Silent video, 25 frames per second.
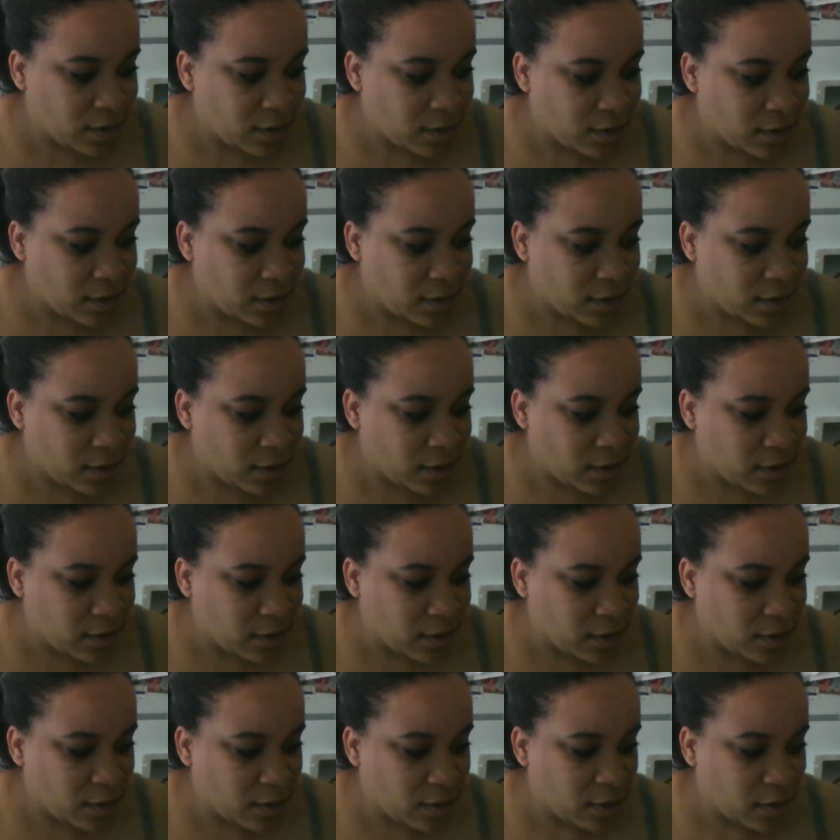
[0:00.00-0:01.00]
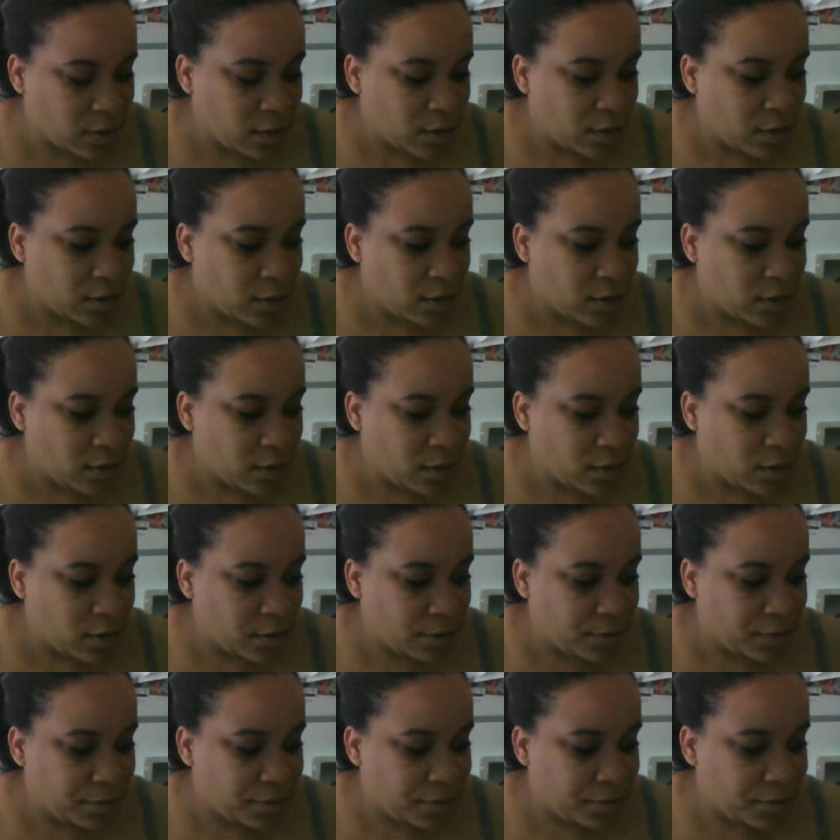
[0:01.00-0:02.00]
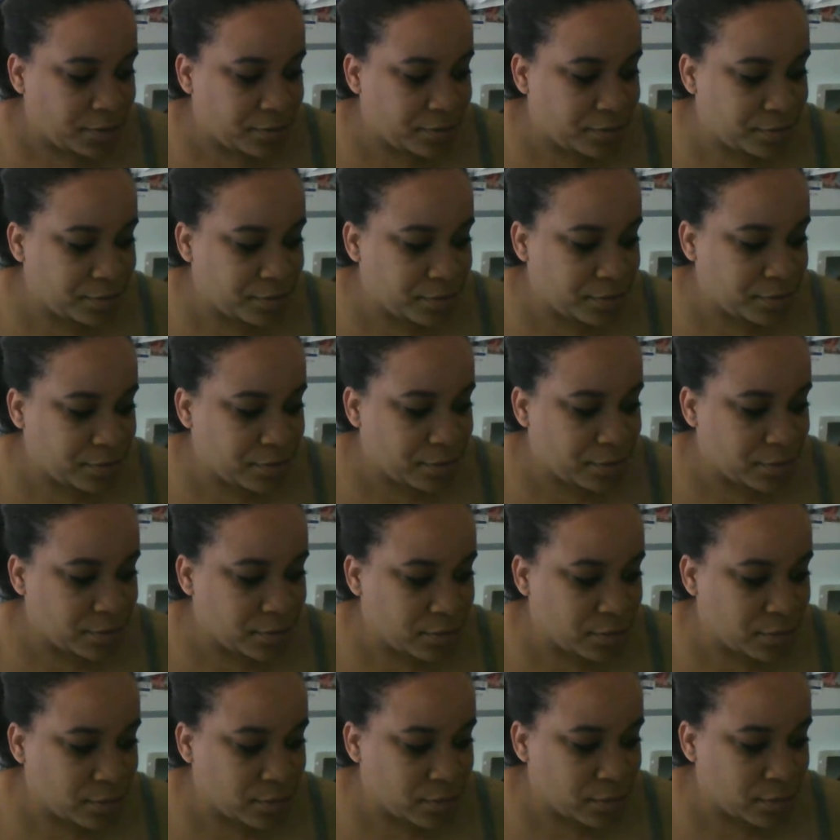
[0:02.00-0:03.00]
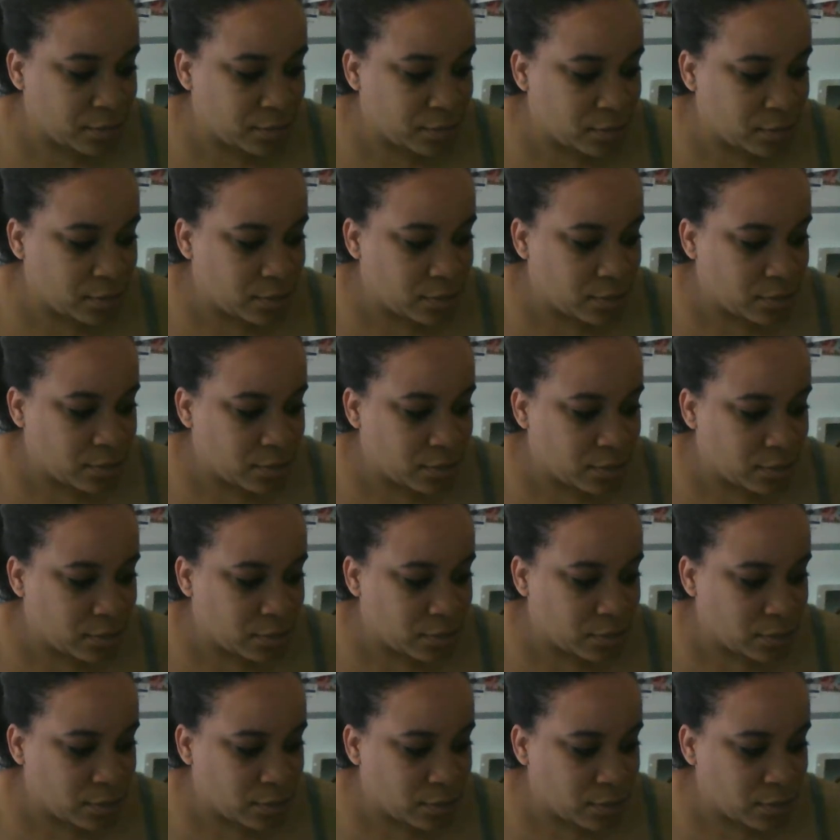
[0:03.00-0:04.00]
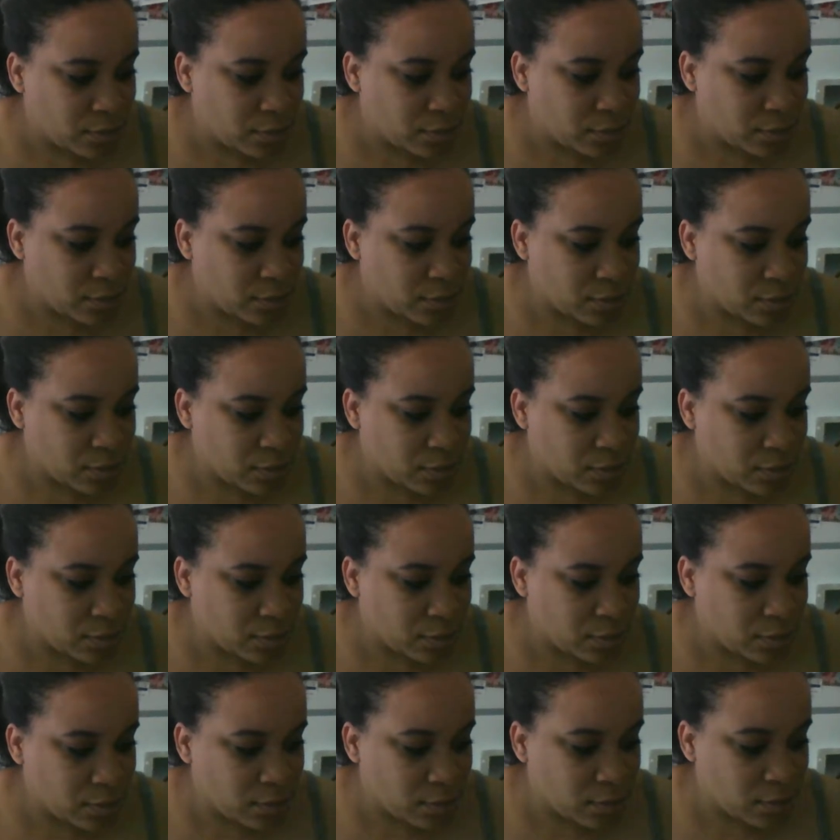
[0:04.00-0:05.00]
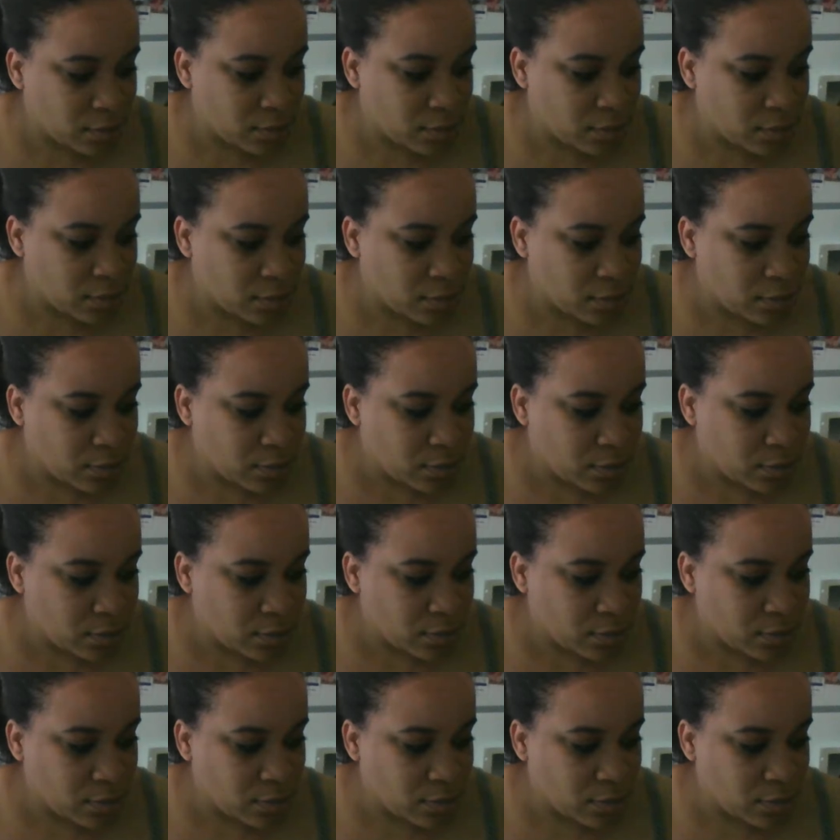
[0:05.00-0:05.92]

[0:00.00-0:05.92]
[no speech]